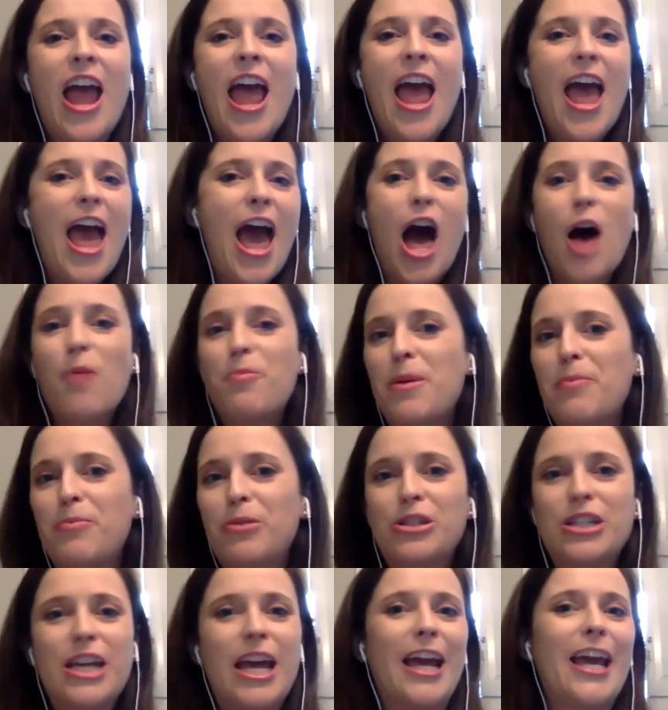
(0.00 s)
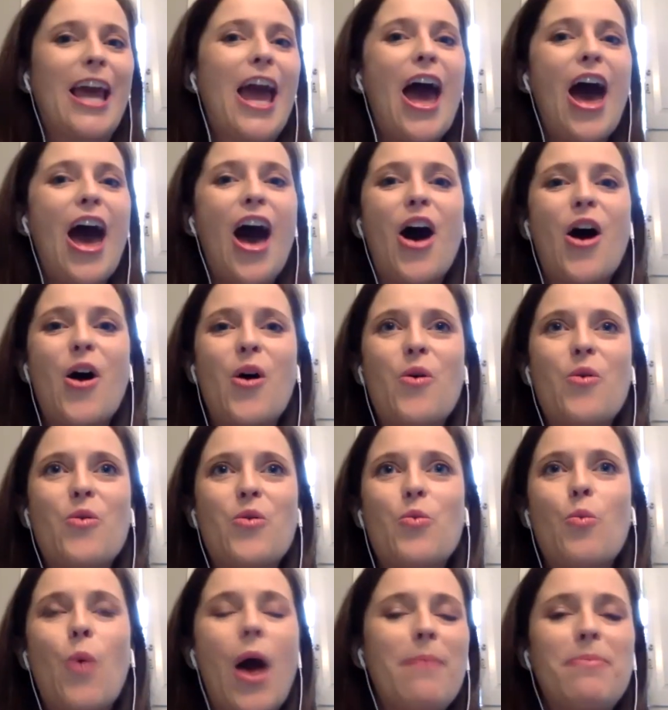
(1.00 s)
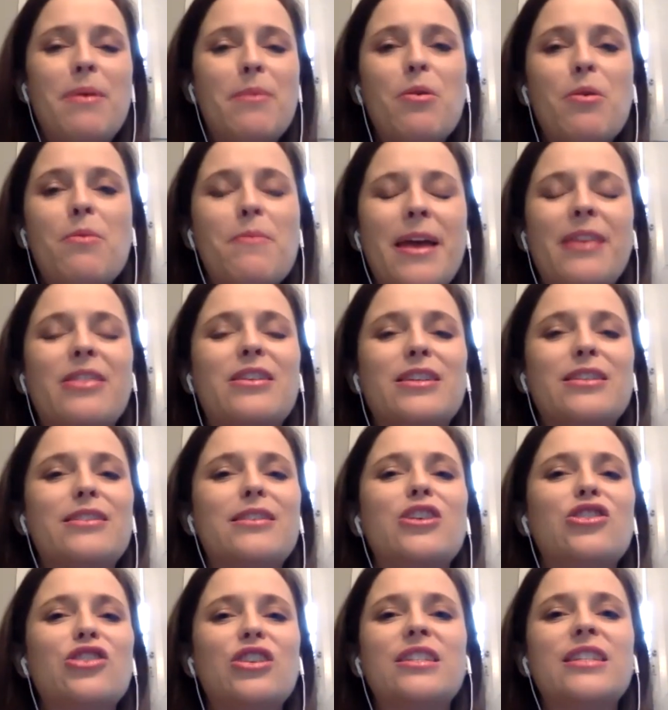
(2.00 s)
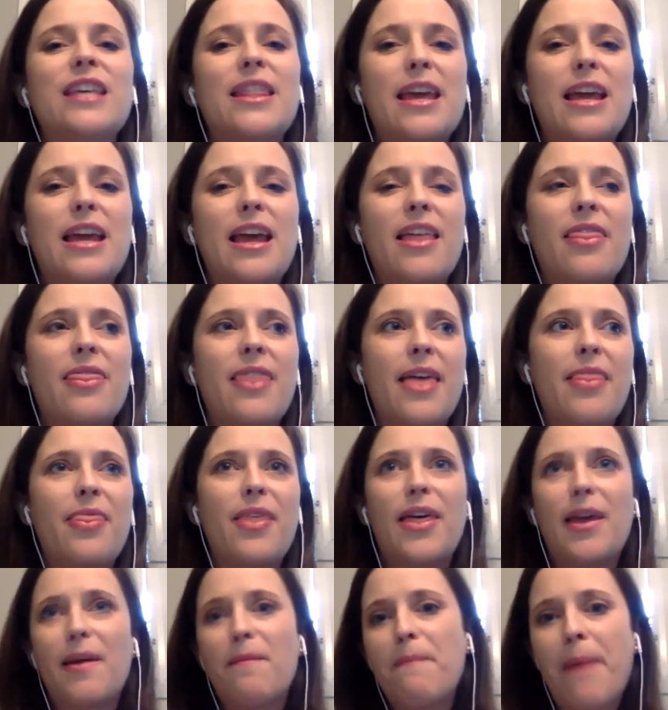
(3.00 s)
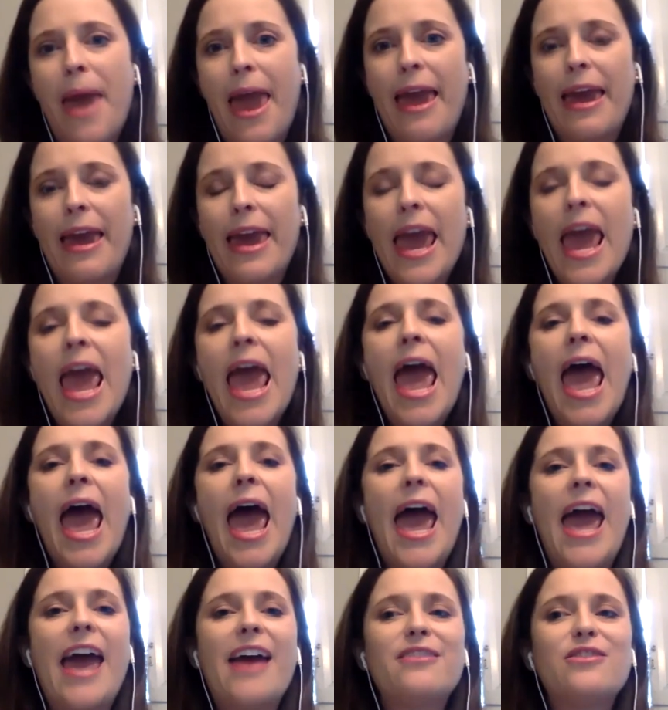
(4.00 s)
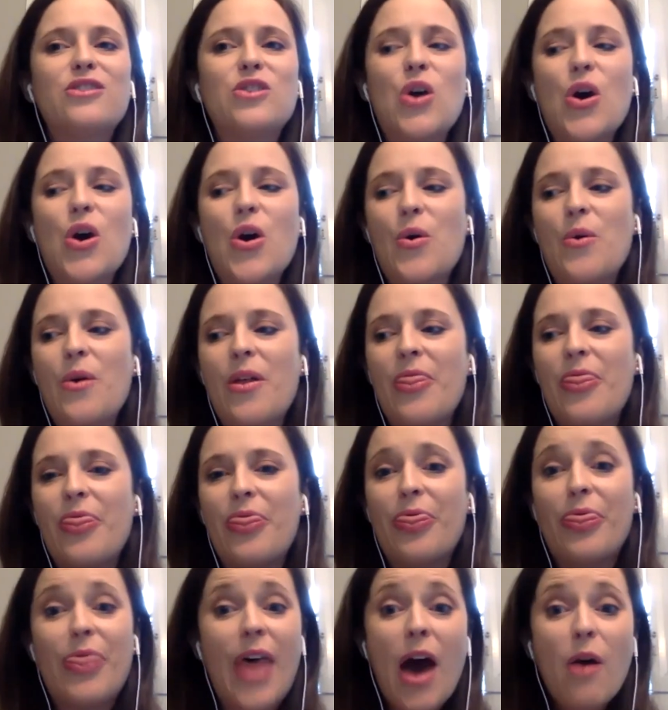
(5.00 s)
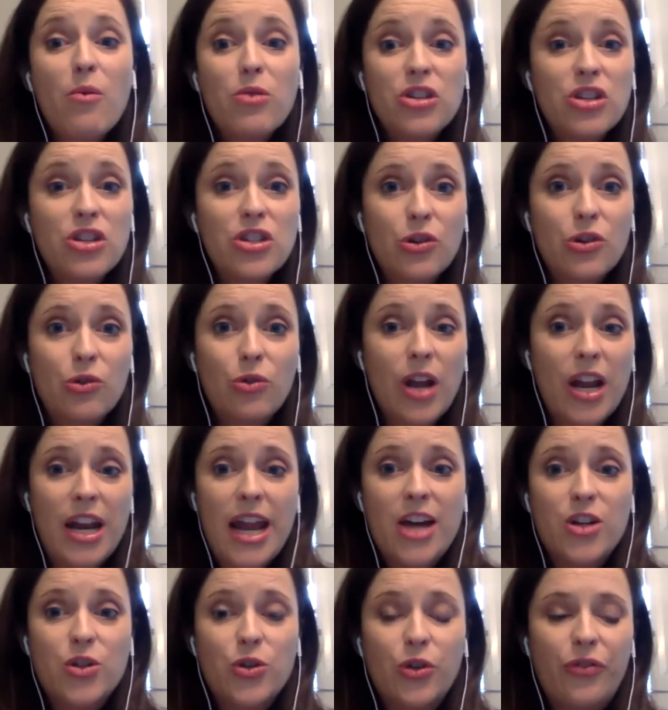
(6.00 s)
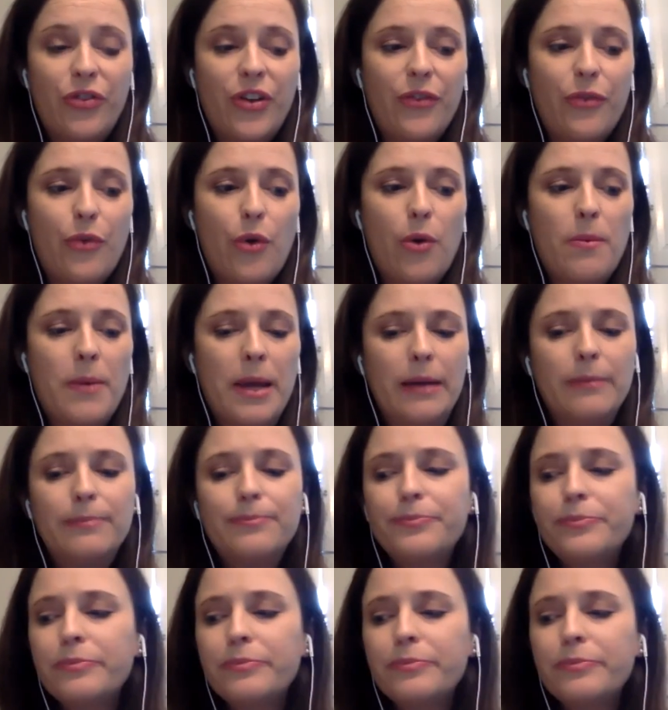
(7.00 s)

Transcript: how people tick, why people make the decisions that they make. And so that was just a natural fit for me.